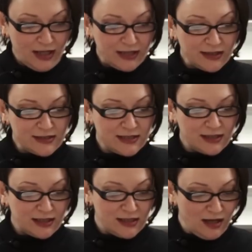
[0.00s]
In
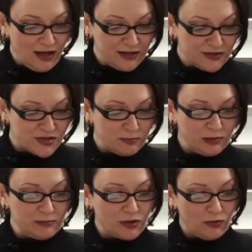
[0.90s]
1999, the
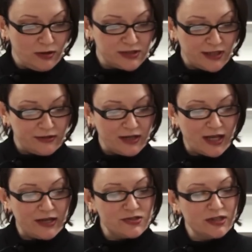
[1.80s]
Supreme Court held that
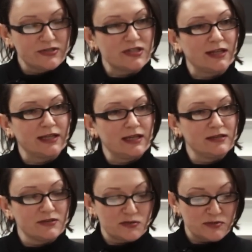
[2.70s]
catching and selling
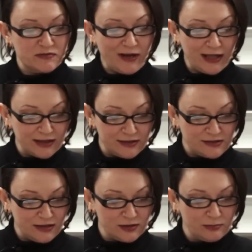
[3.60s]
eels was
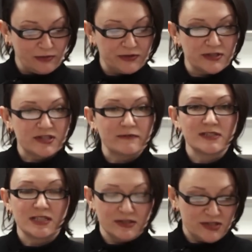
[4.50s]
valid under both the
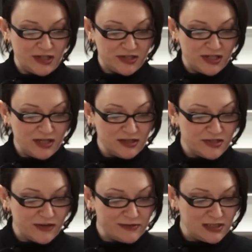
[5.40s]
1760 and the
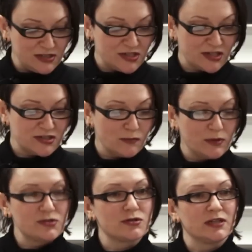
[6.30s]

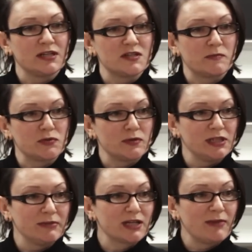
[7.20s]
1761 treaties between
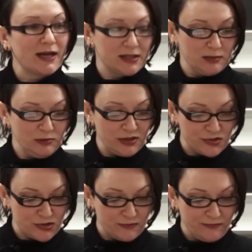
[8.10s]
the Mi'kmaq and the
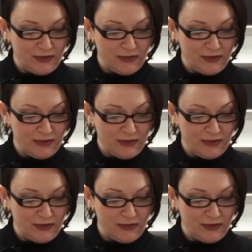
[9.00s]
British,